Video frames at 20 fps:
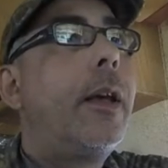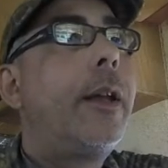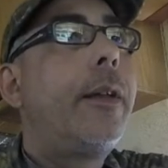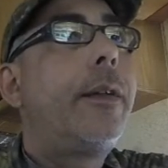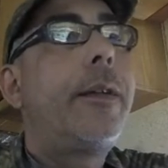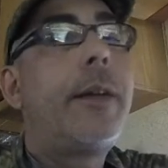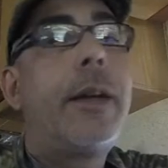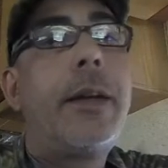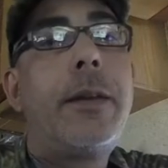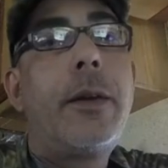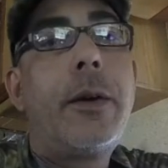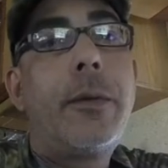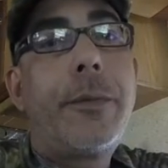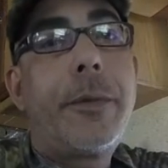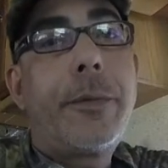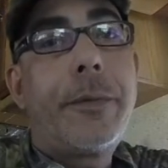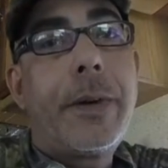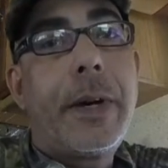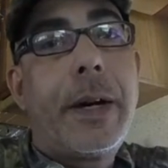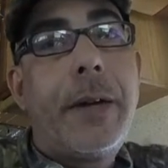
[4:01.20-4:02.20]
and stay there
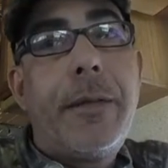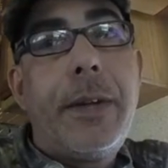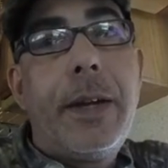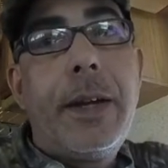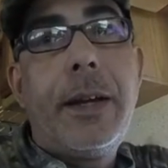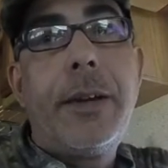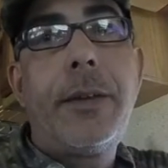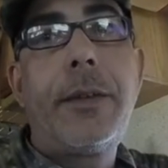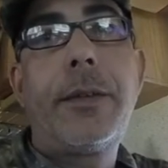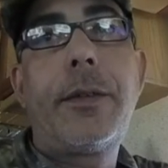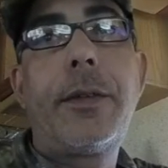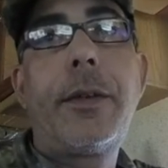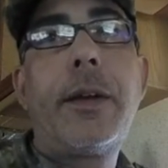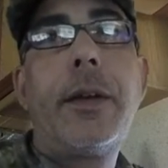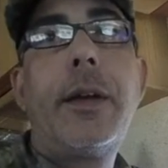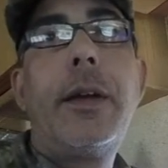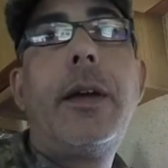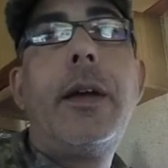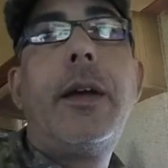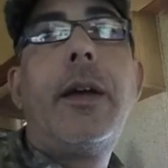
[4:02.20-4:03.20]
for 5 days,
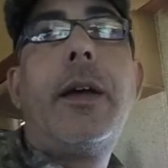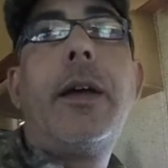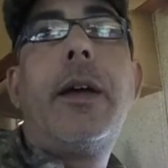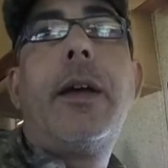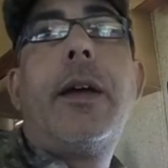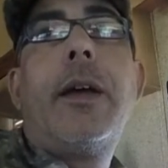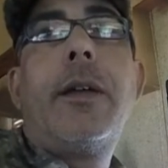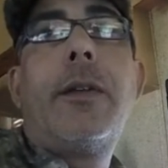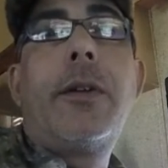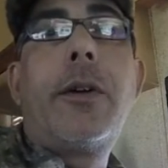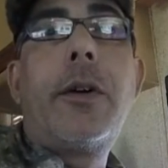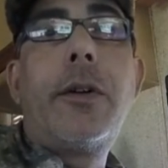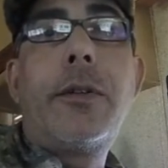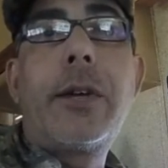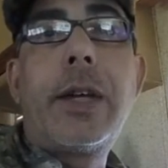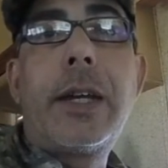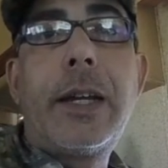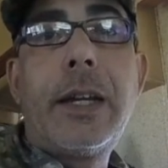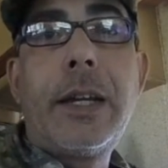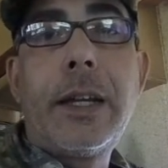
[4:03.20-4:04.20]
as long
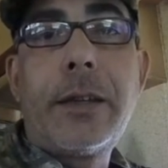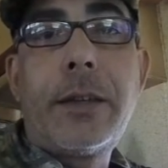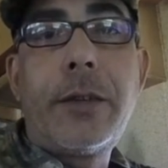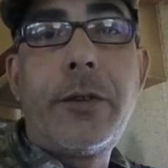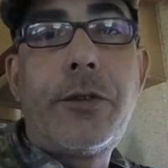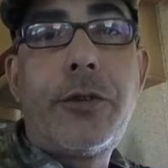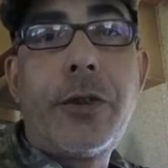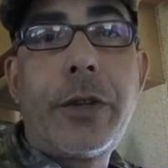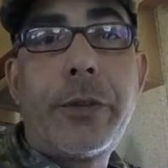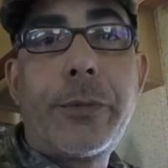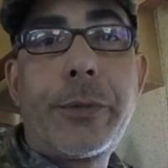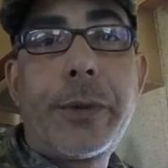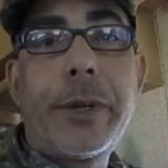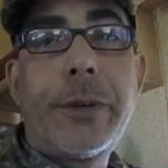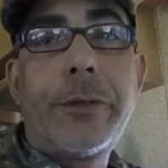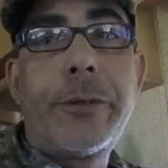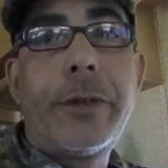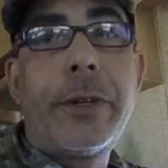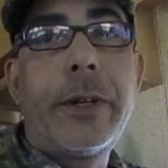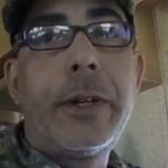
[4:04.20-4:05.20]
as I can get this
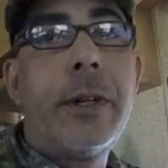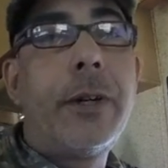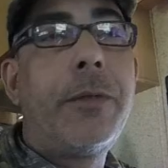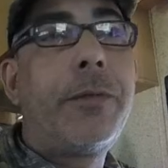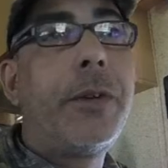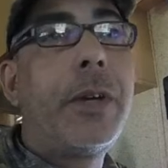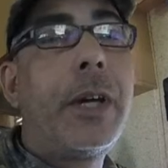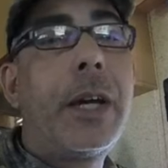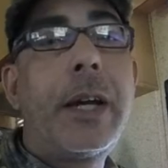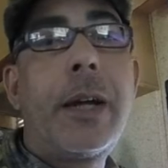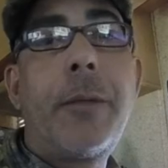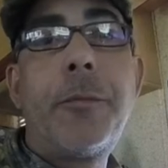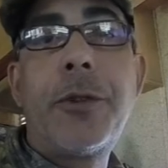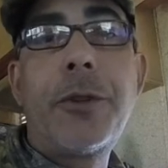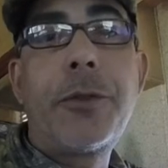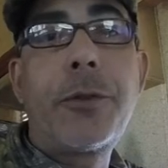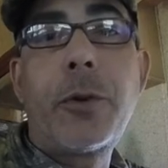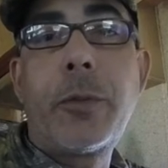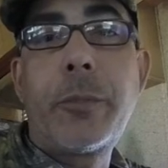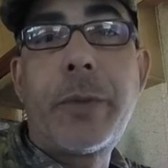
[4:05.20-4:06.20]
generator running. If not,
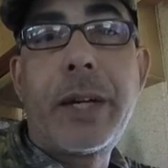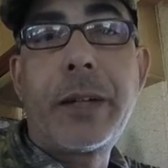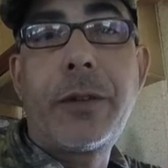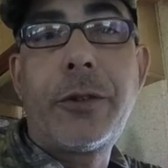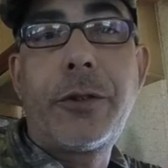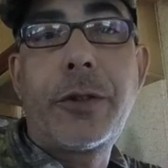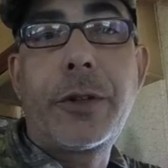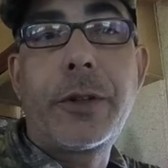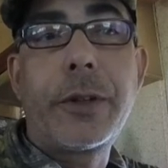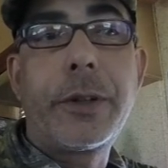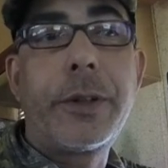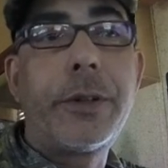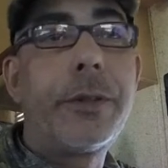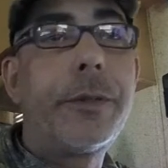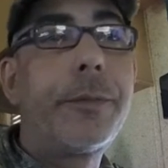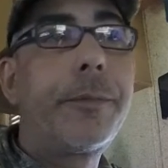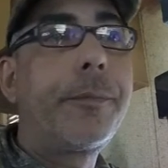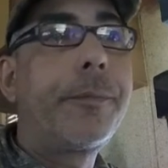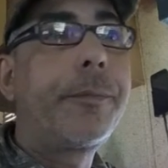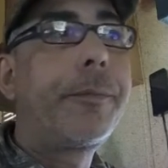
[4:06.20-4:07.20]
I'm just going back to
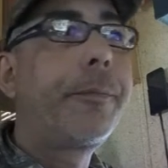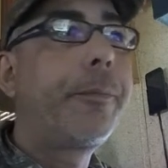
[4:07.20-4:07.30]
Charlie's.